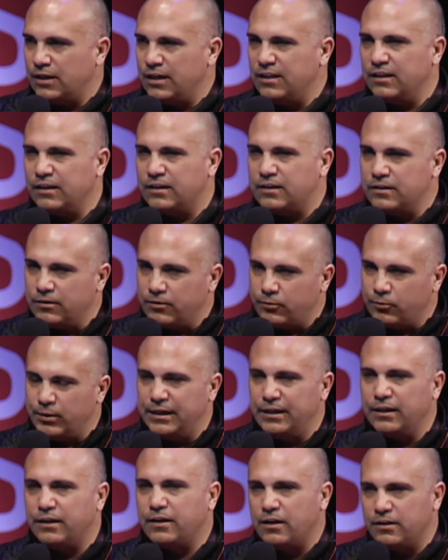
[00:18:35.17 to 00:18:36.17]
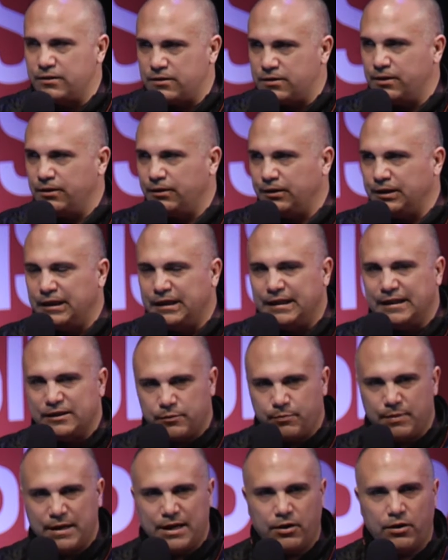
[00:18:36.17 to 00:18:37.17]
and the arena continually gets
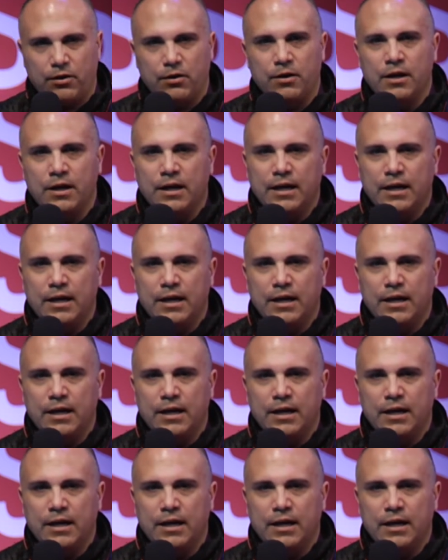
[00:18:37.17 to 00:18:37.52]
better.